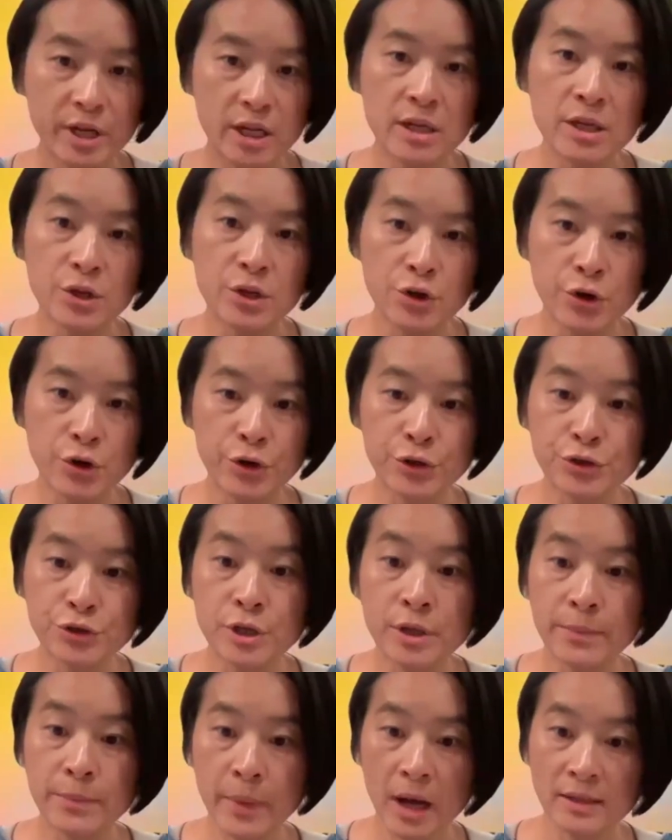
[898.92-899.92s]
really
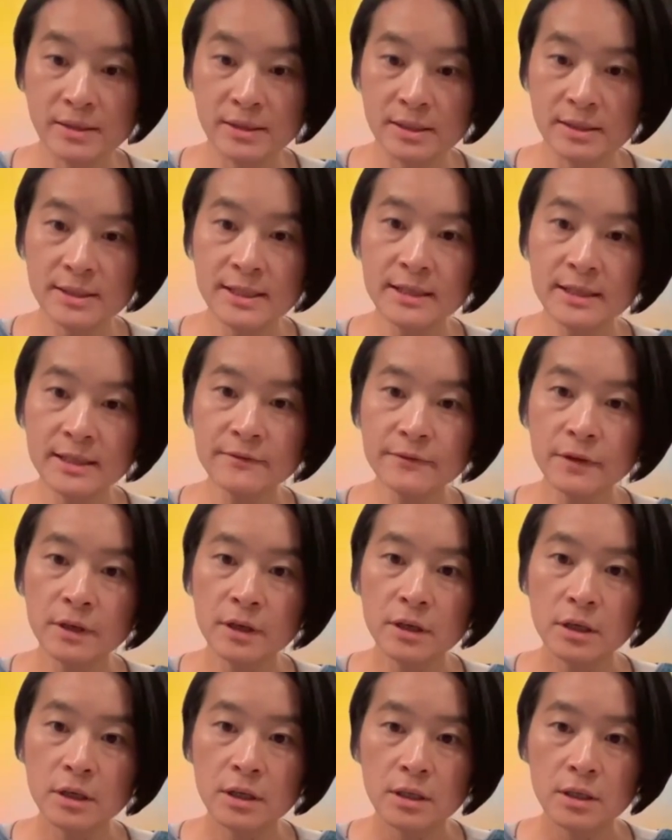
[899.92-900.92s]
encouraging and positive.
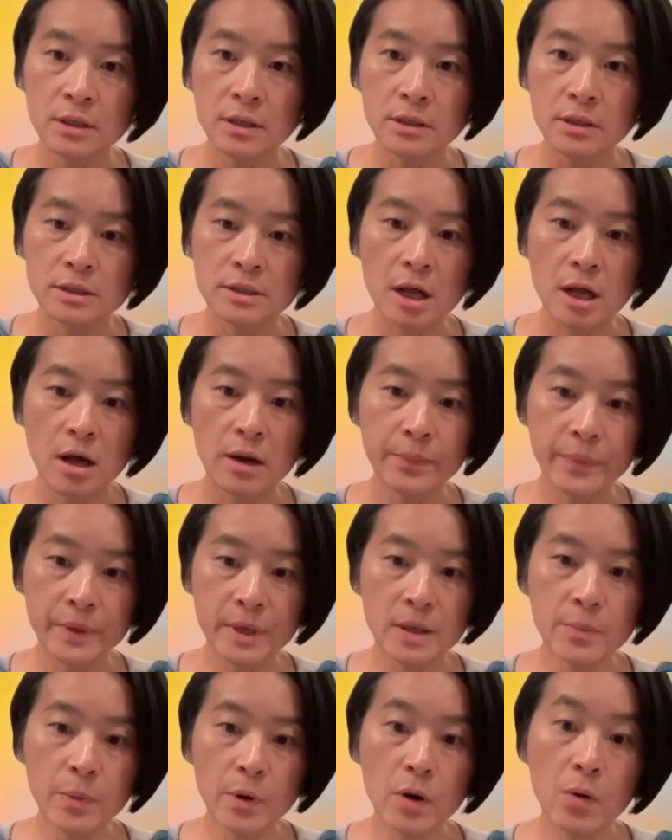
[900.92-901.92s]
Some
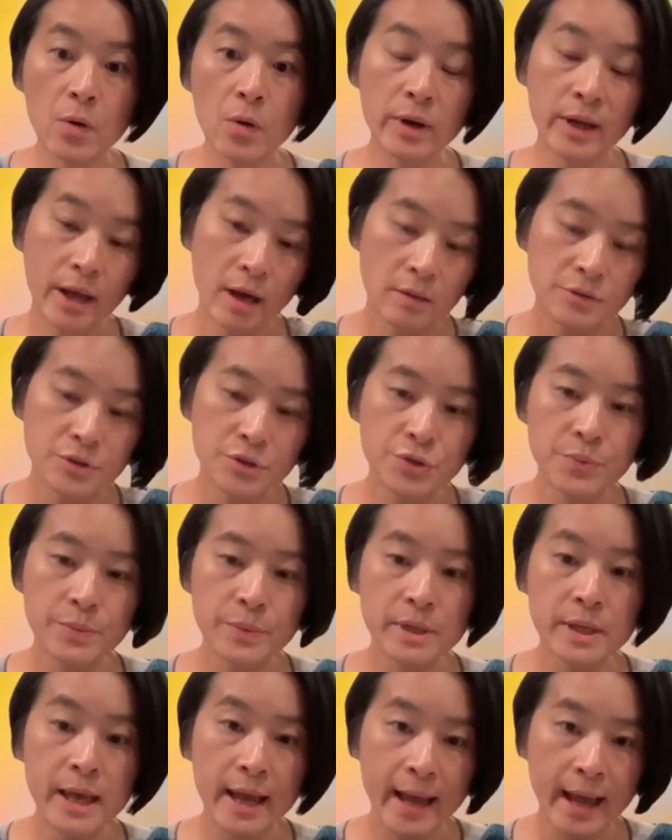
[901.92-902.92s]
people will come to
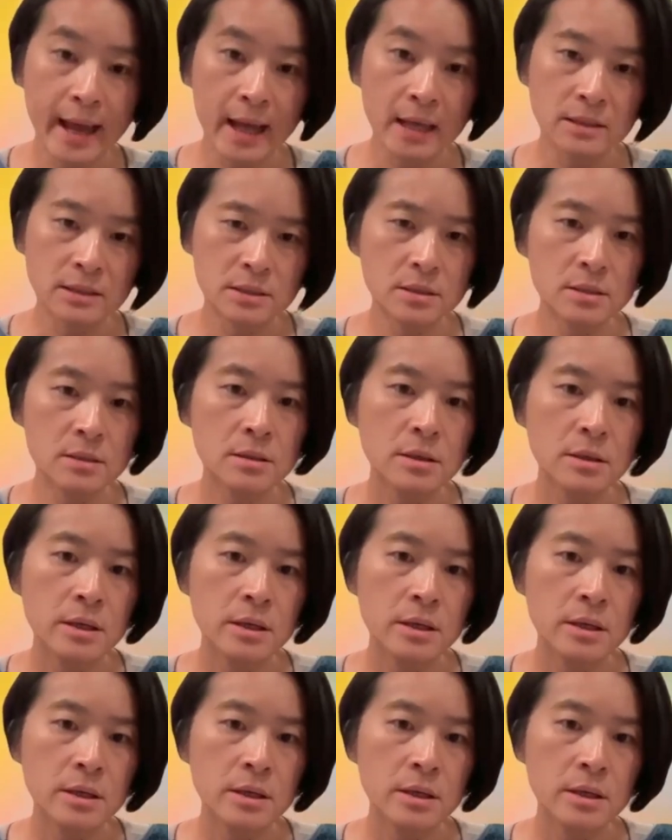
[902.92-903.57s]
me and ask,